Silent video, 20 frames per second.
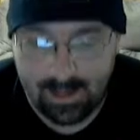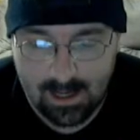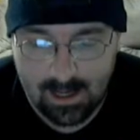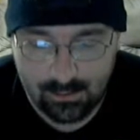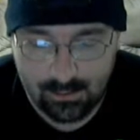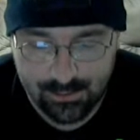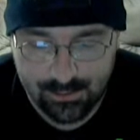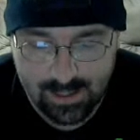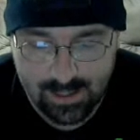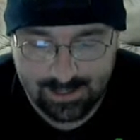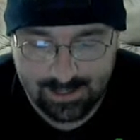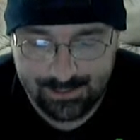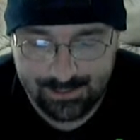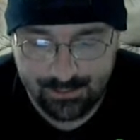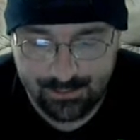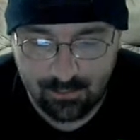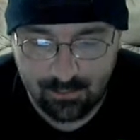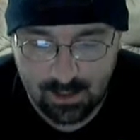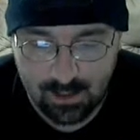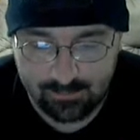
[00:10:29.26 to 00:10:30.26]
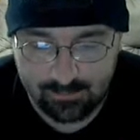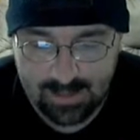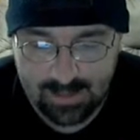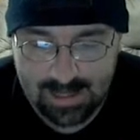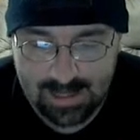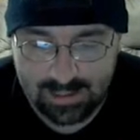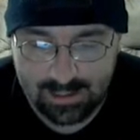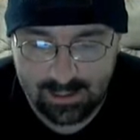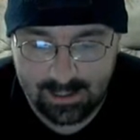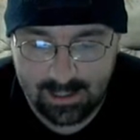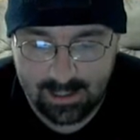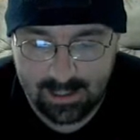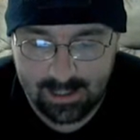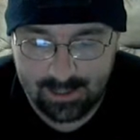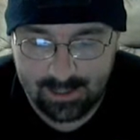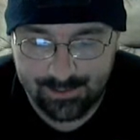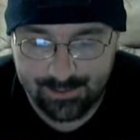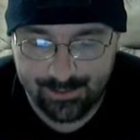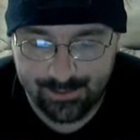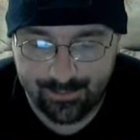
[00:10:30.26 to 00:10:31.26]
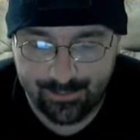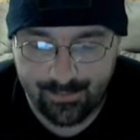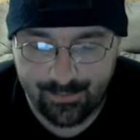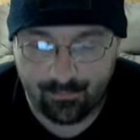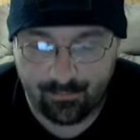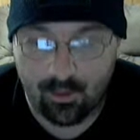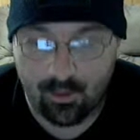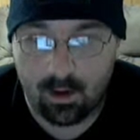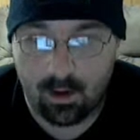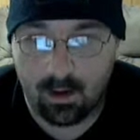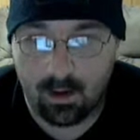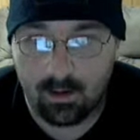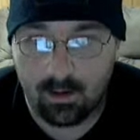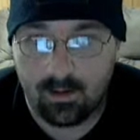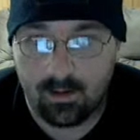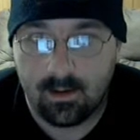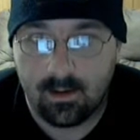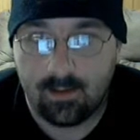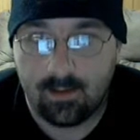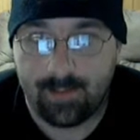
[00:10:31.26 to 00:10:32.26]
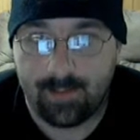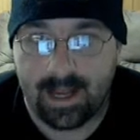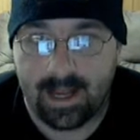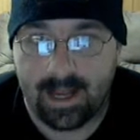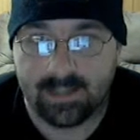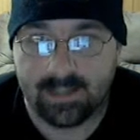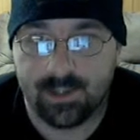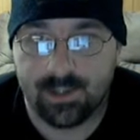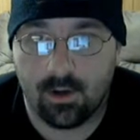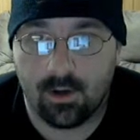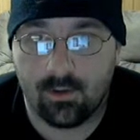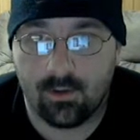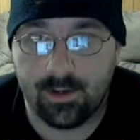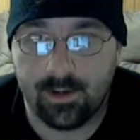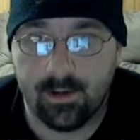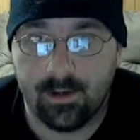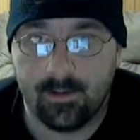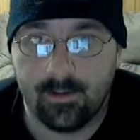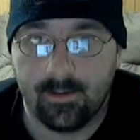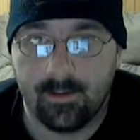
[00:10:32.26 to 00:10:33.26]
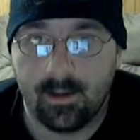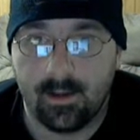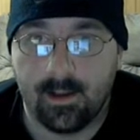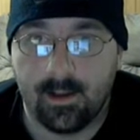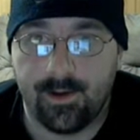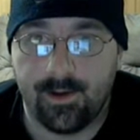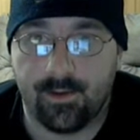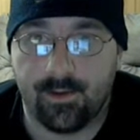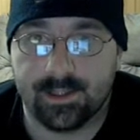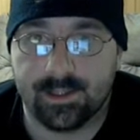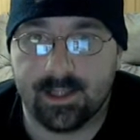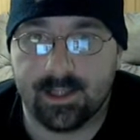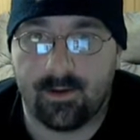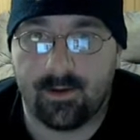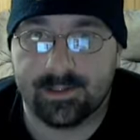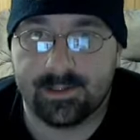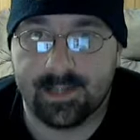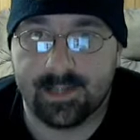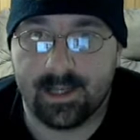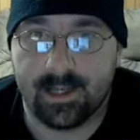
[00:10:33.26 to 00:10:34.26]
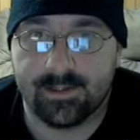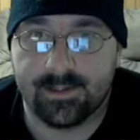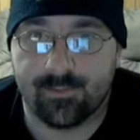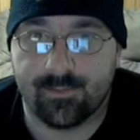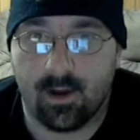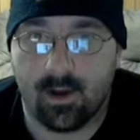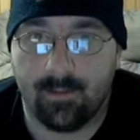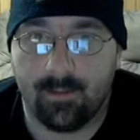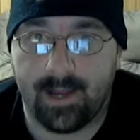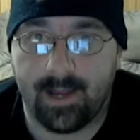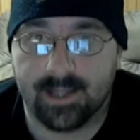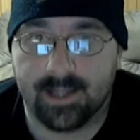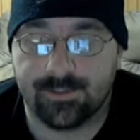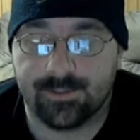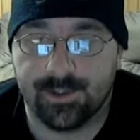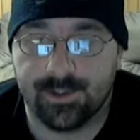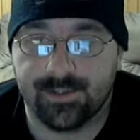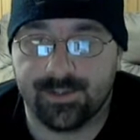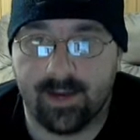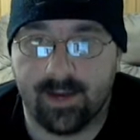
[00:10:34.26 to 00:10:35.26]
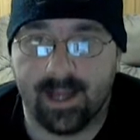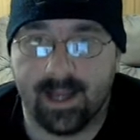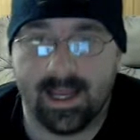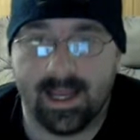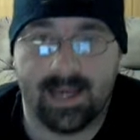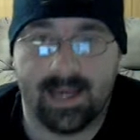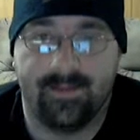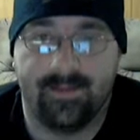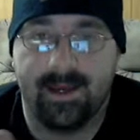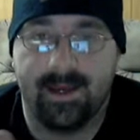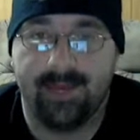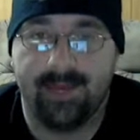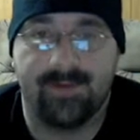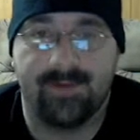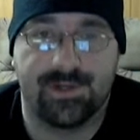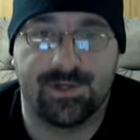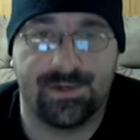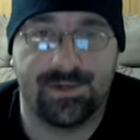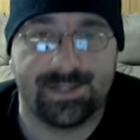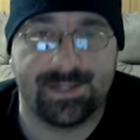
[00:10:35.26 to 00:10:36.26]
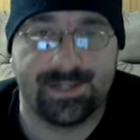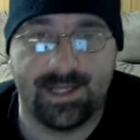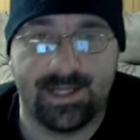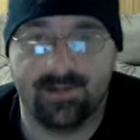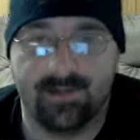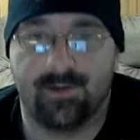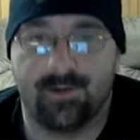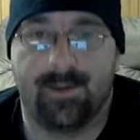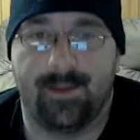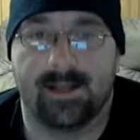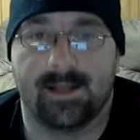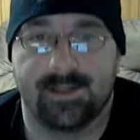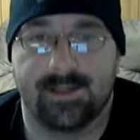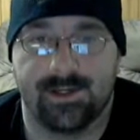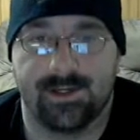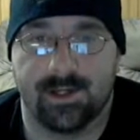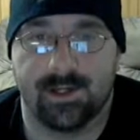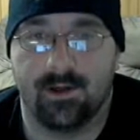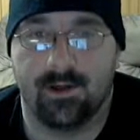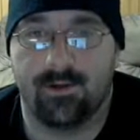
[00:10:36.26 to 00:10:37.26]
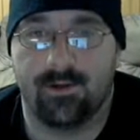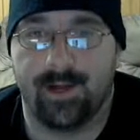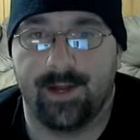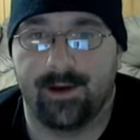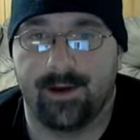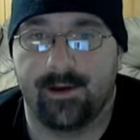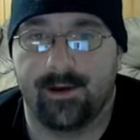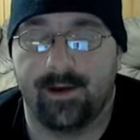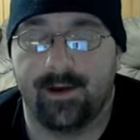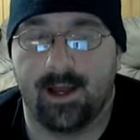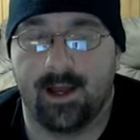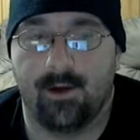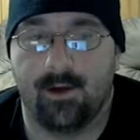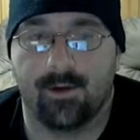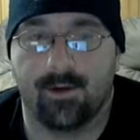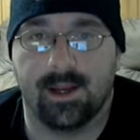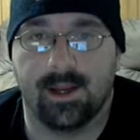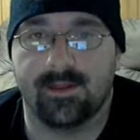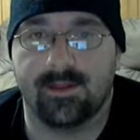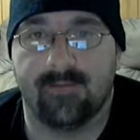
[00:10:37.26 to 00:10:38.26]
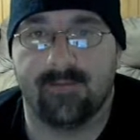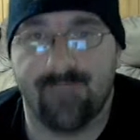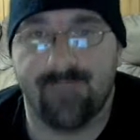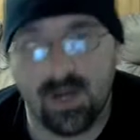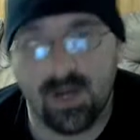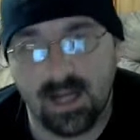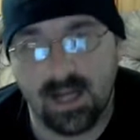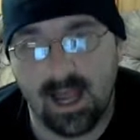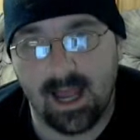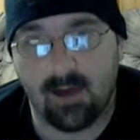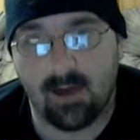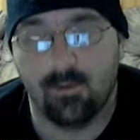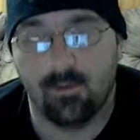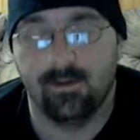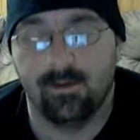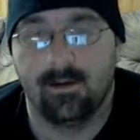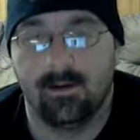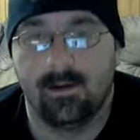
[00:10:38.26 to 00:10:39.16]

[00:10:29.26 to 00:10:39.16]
try to unlock it and enter the wrong passcode, notice how it says wrong password, try again, and then it even shows a neat little message. Hello there, now get the fuck out.